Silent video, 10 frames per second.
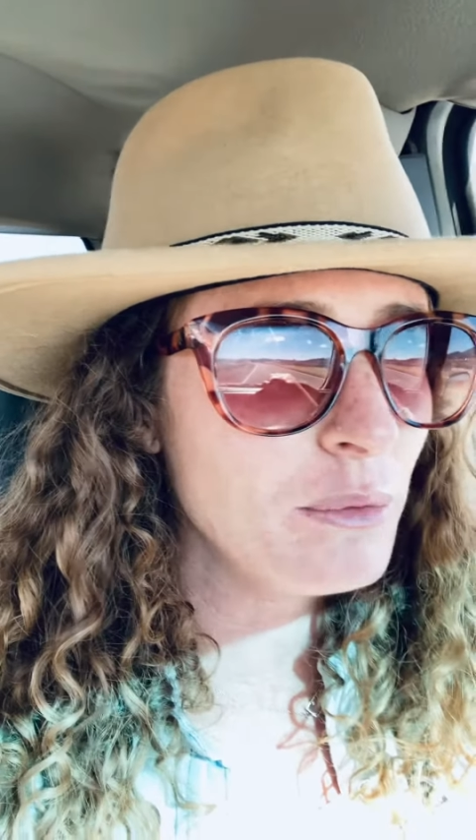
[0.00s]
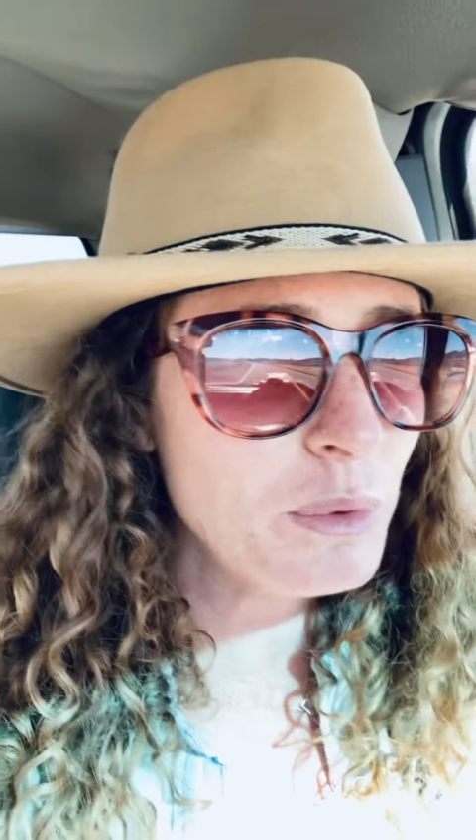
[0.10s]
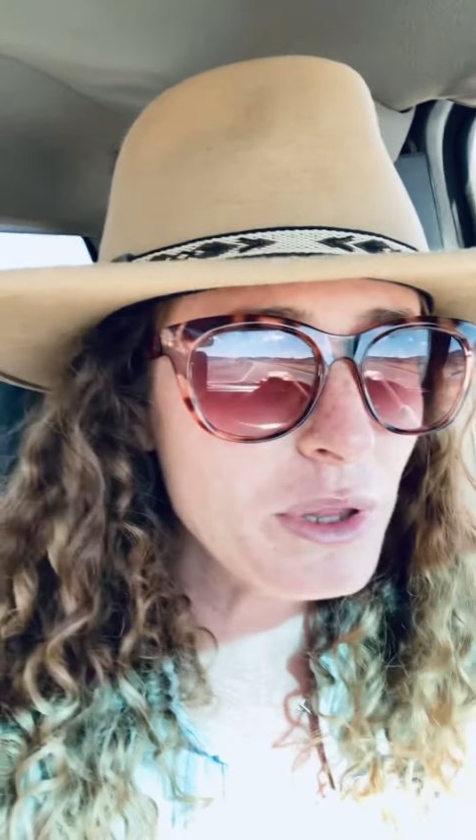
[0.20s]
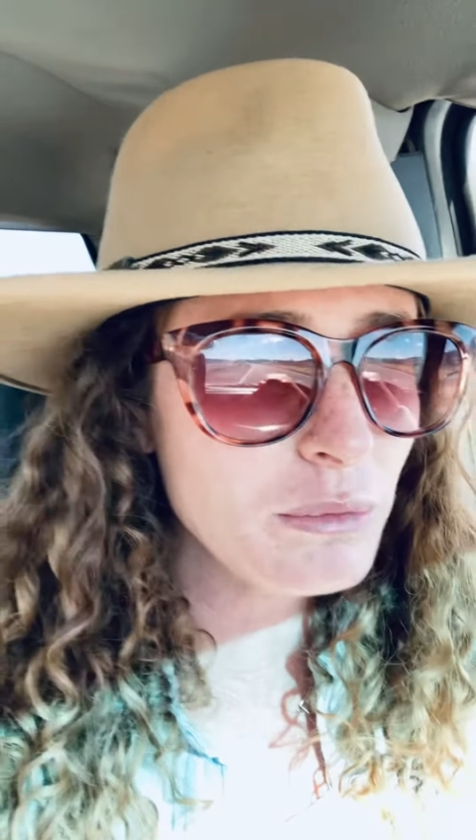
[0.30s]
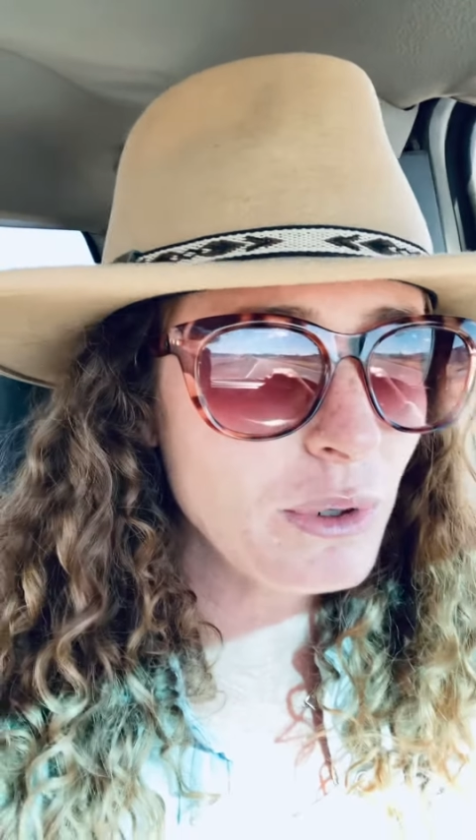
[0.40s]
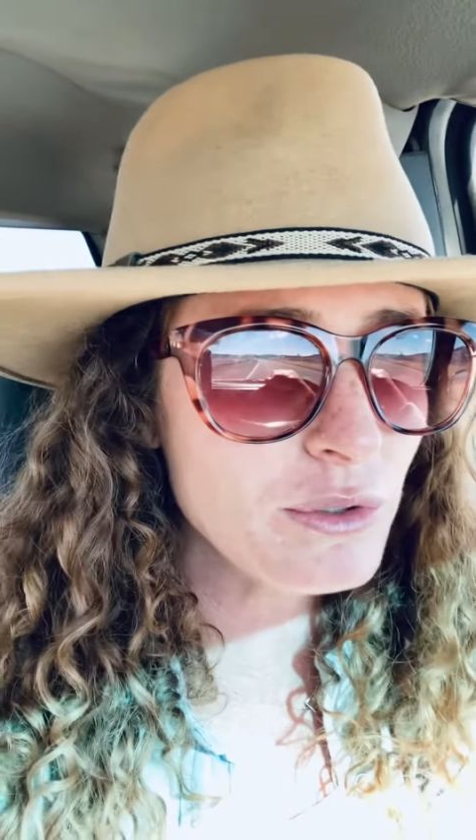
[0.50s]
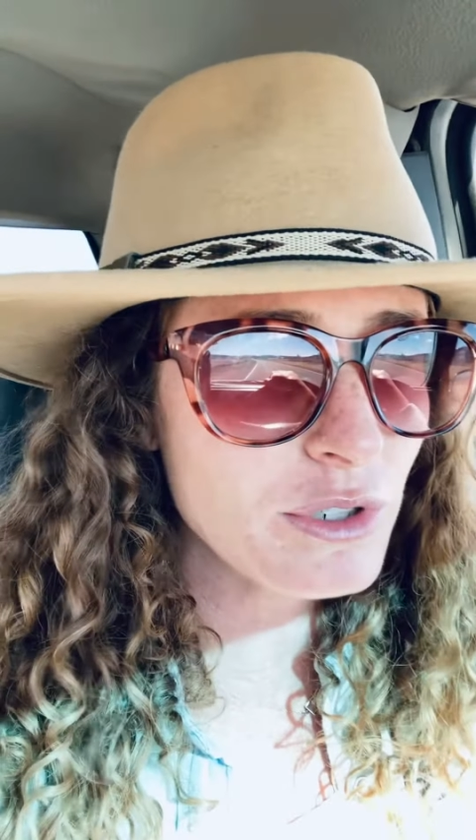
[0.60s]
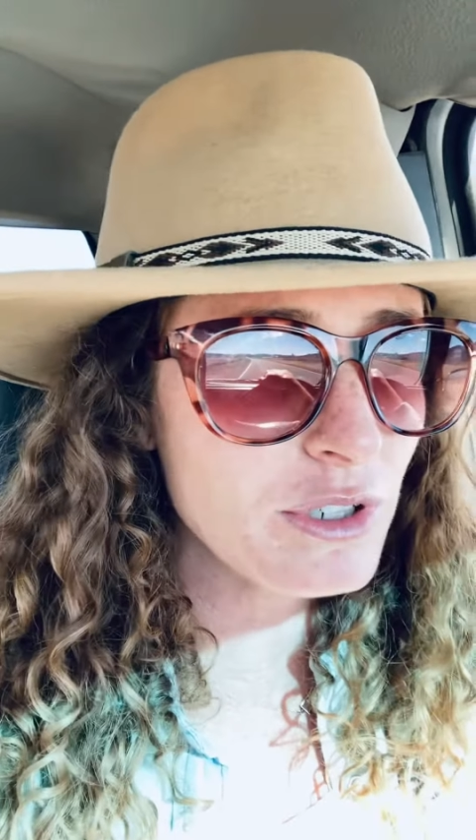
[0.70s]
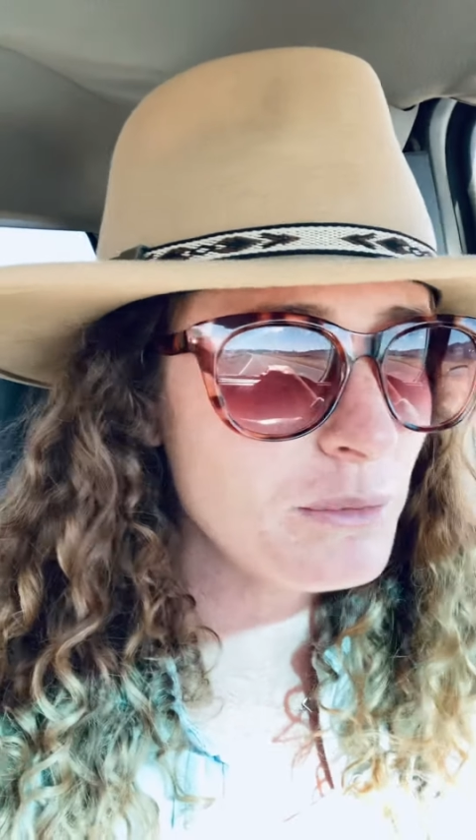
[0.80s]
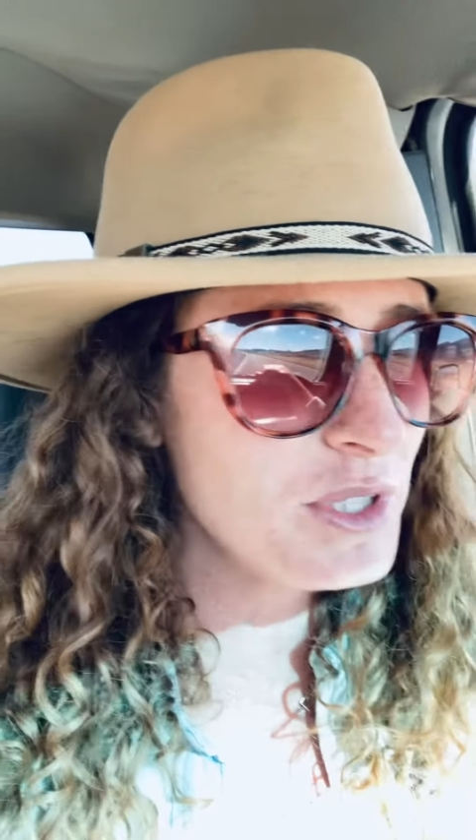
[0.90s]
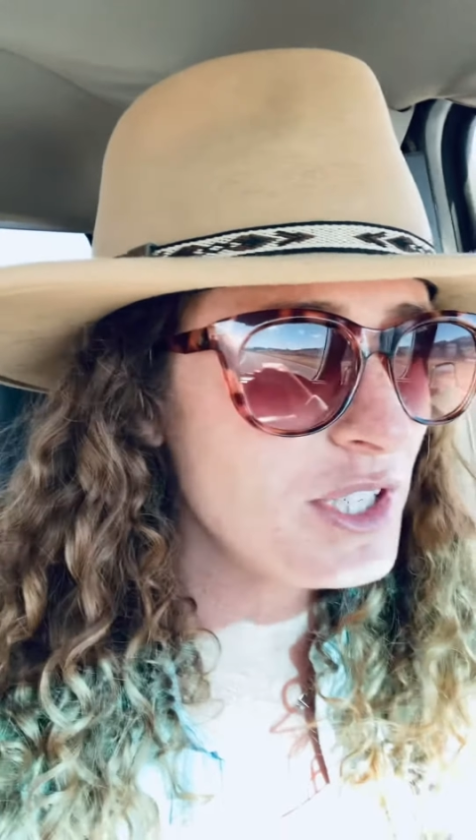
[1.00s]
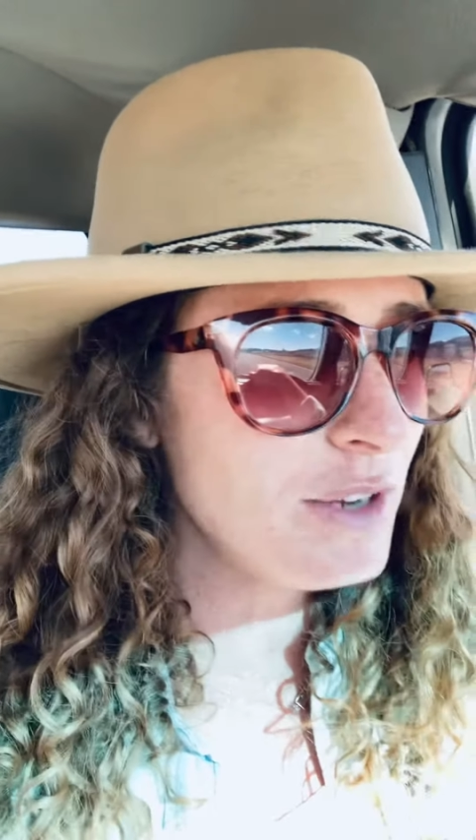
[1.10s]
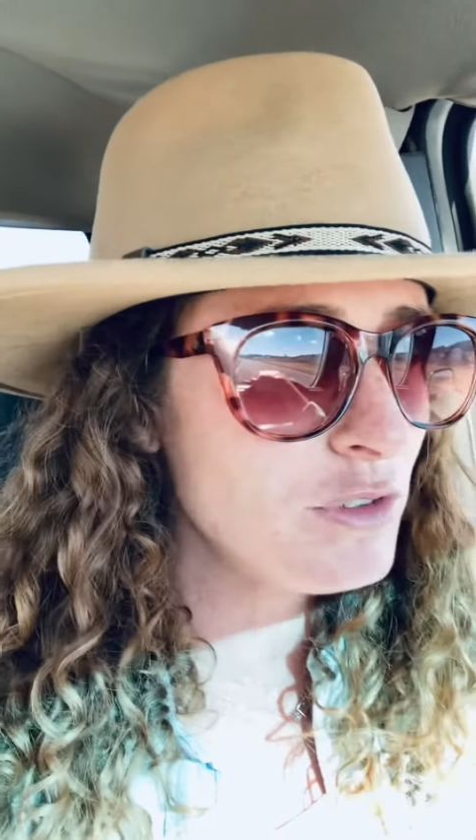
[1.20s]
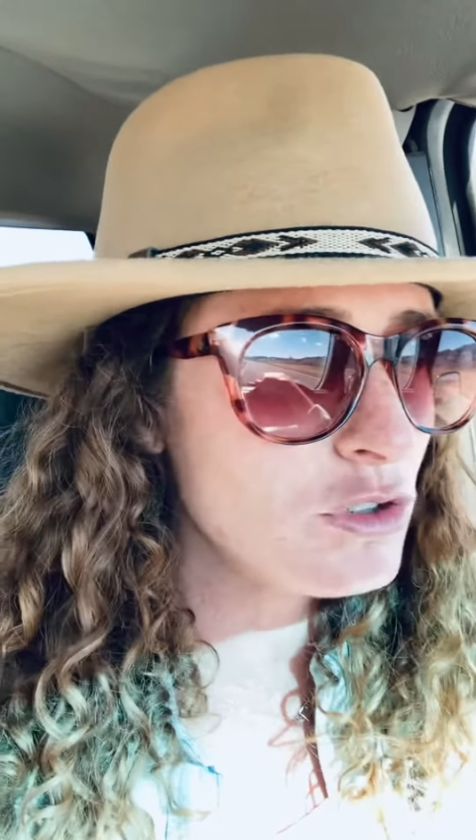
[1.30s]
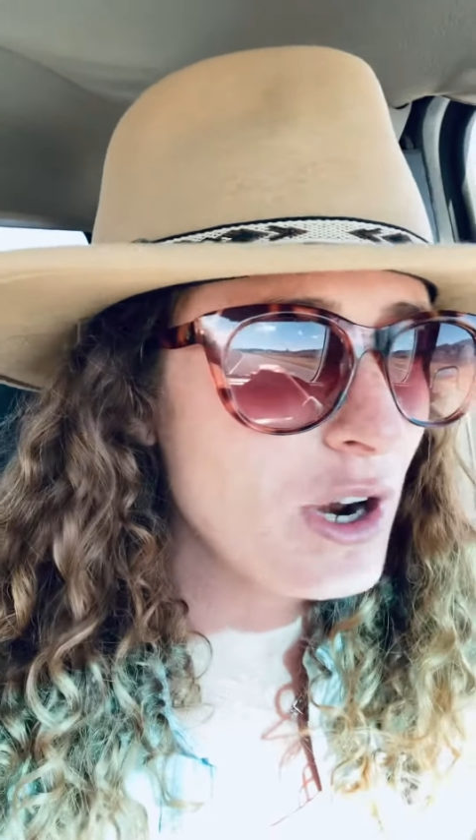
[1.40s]
when the roads are going to be safe
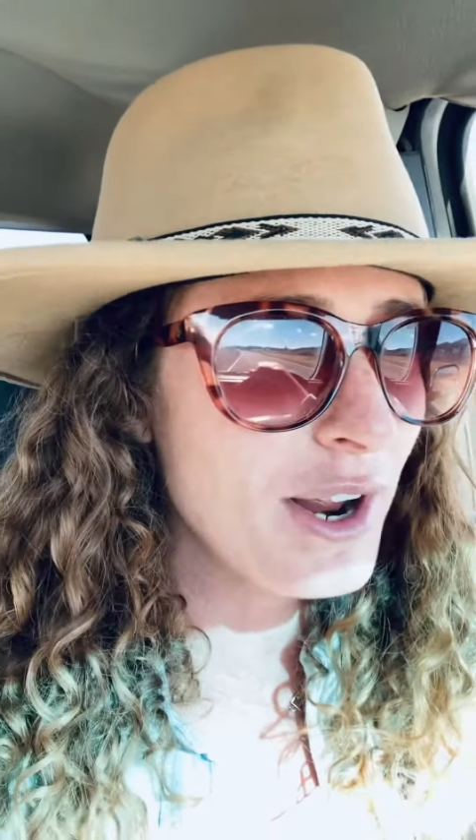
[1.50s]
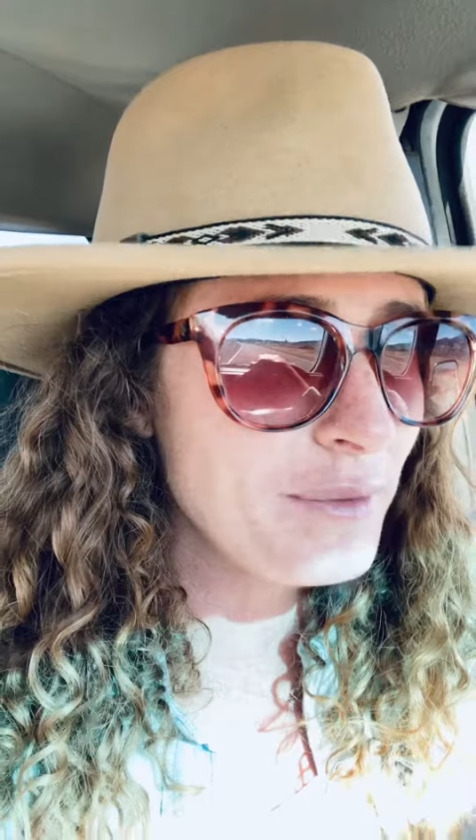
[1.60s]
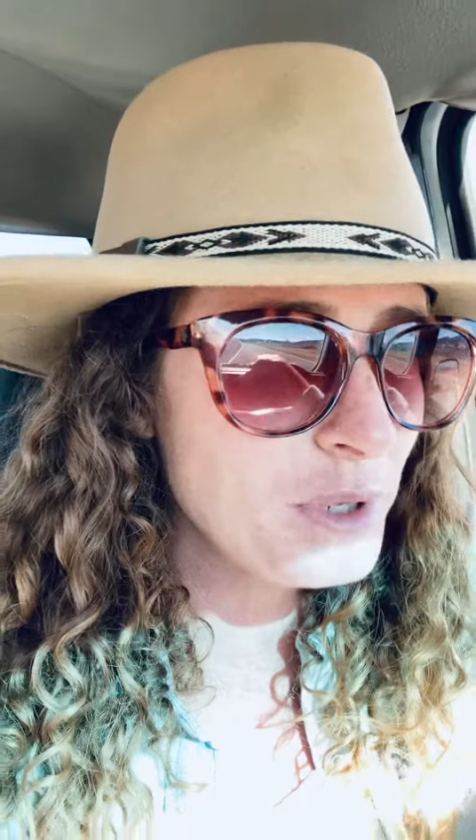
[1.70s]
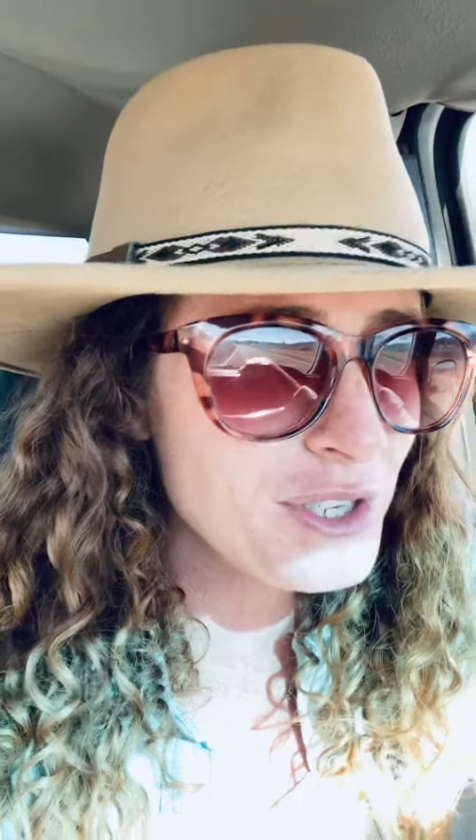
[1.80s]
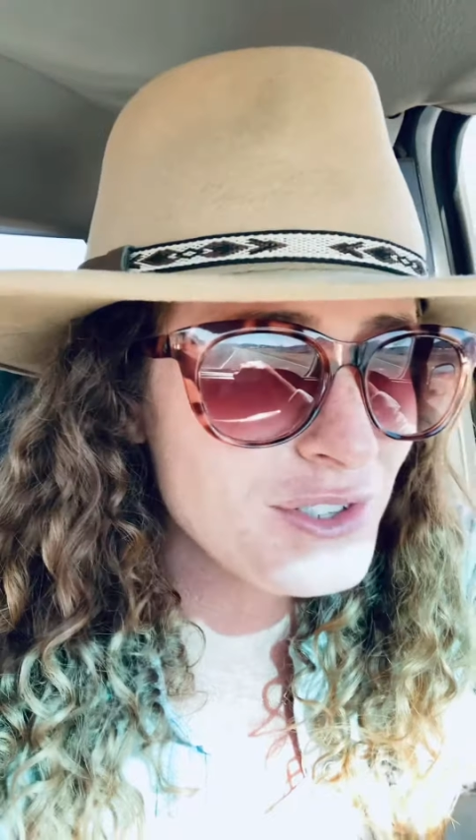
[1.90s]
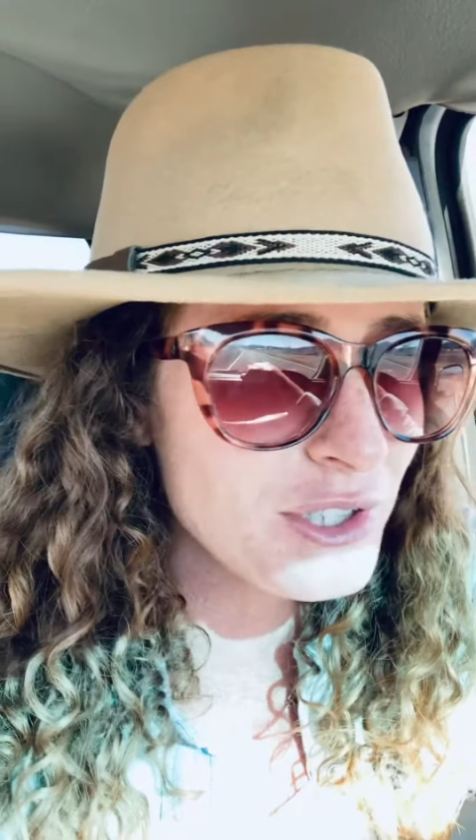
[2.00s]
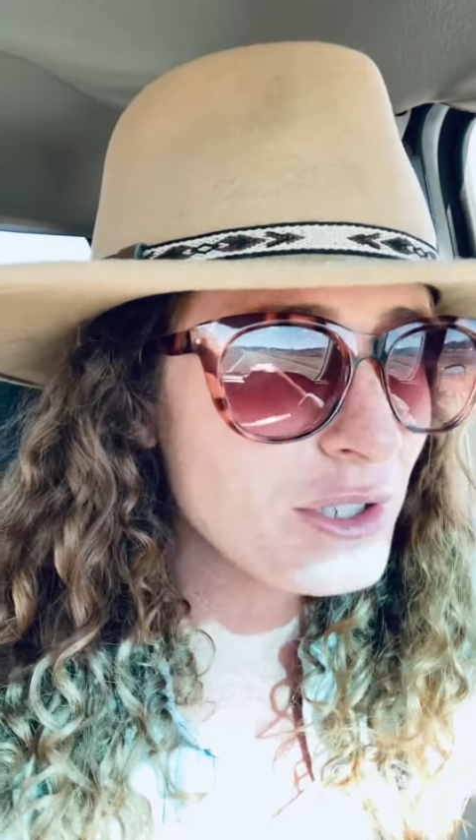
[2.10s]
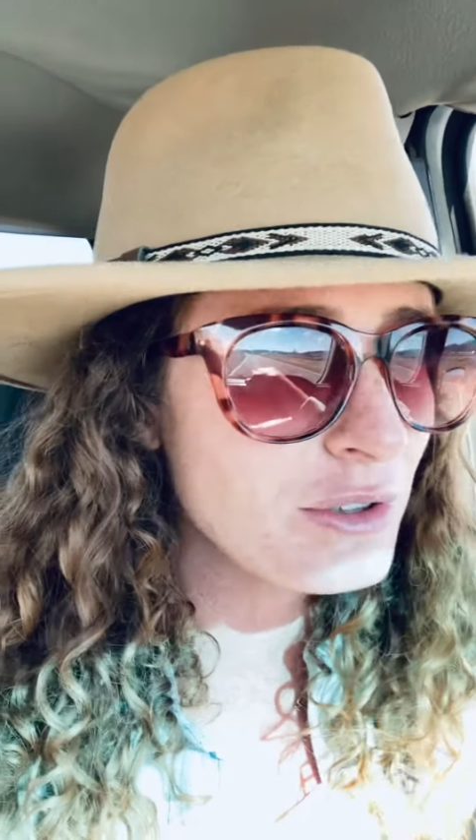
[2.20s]
to drive, because the,